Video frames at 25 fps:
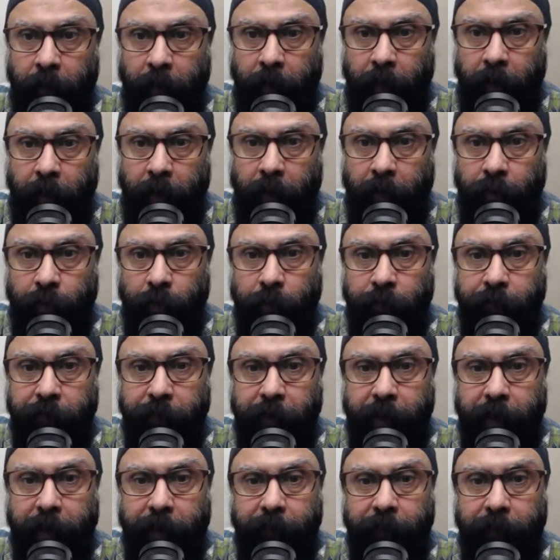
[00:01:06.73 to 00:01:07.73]
So
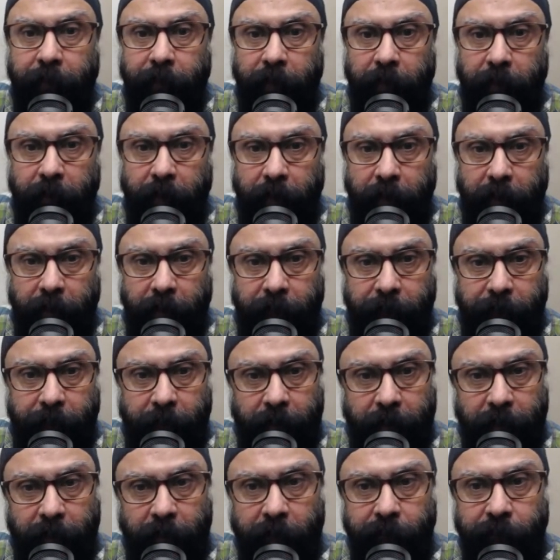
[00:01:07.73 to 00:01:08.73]
we have
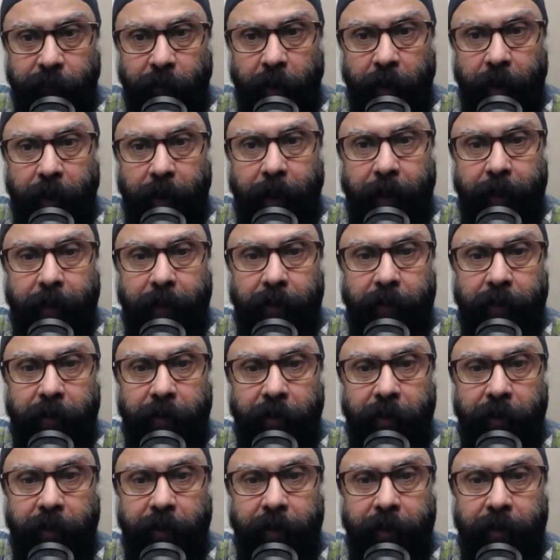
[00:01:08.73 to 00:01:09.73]
first of all, our
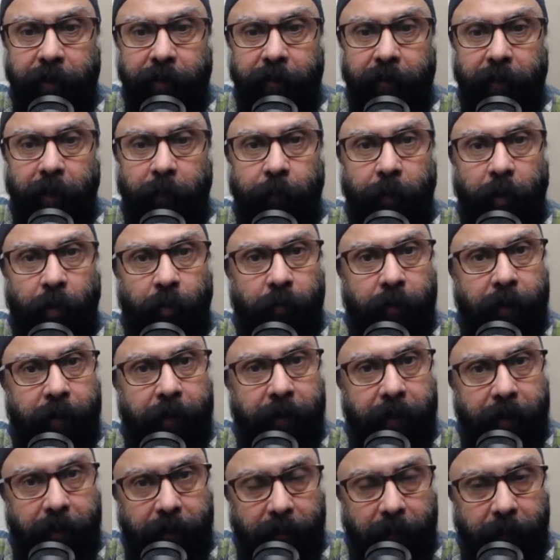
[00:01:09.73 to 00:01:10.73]
decision is about the
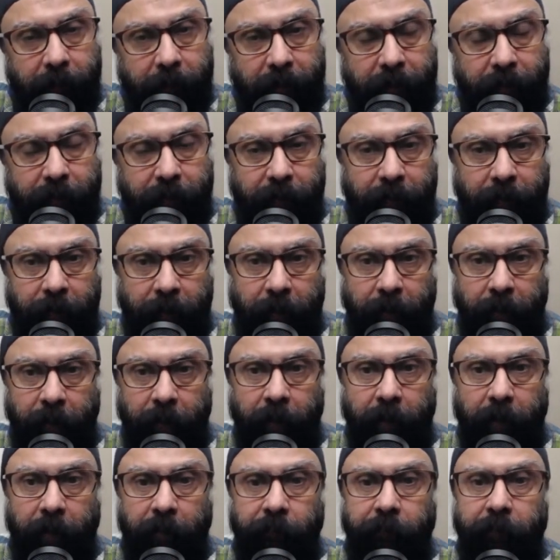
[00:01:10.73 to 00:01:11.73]
database.
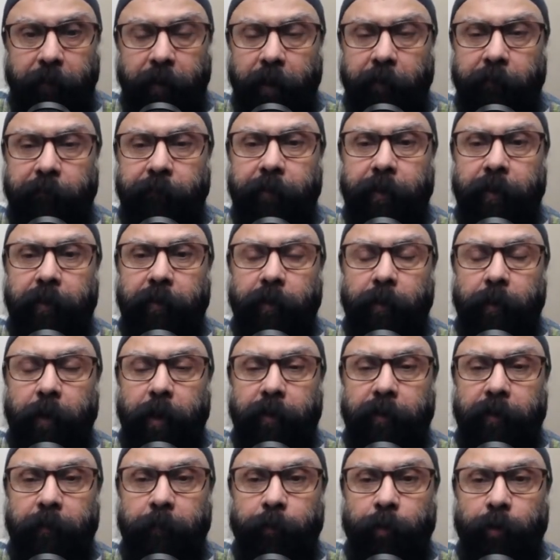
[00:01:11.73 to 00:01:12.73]
If it's
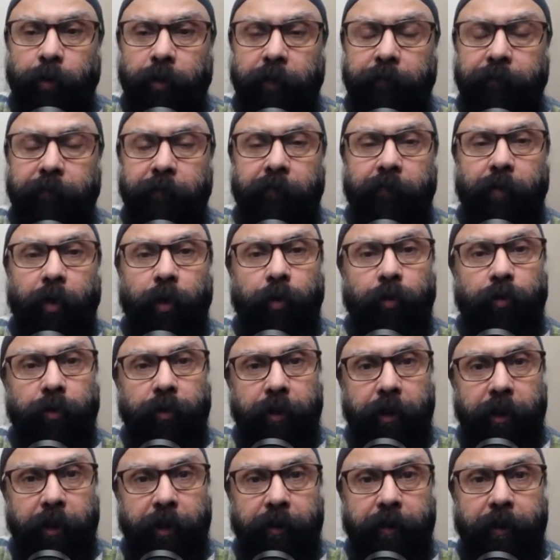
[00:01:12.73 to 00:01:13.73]
suppose if we want to
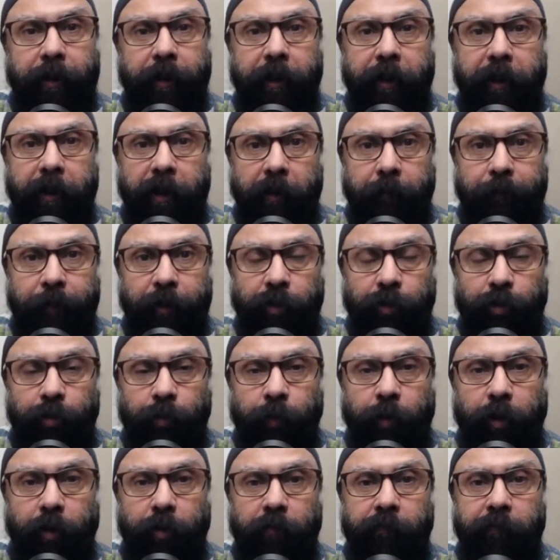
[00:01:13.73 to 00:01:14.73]
change the database
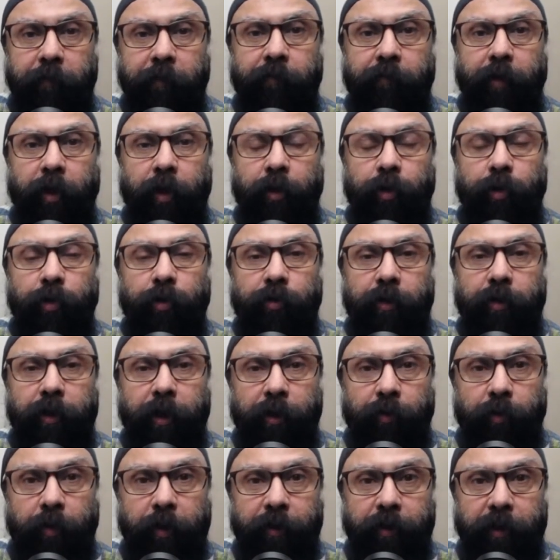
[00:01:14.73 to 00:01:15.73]
tomorrow, we want to use
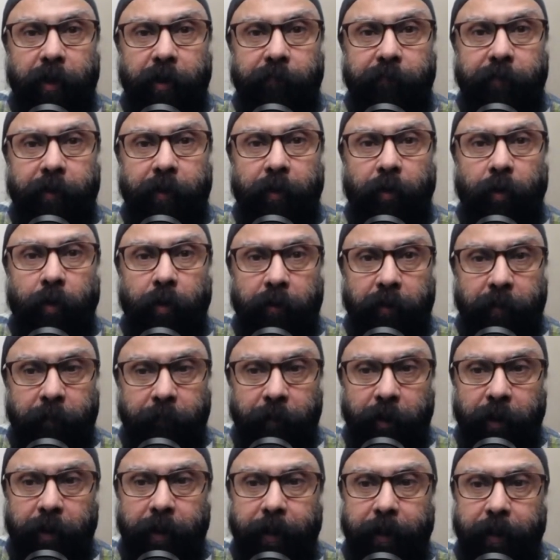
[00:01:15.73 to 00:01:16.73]
SQL Server or
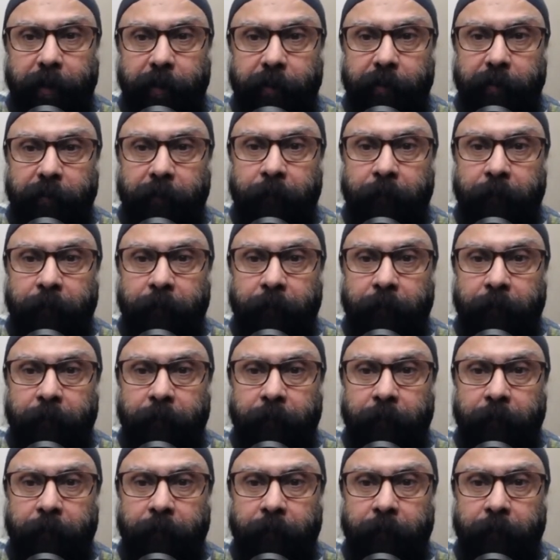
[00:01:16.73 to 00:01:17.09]
something else,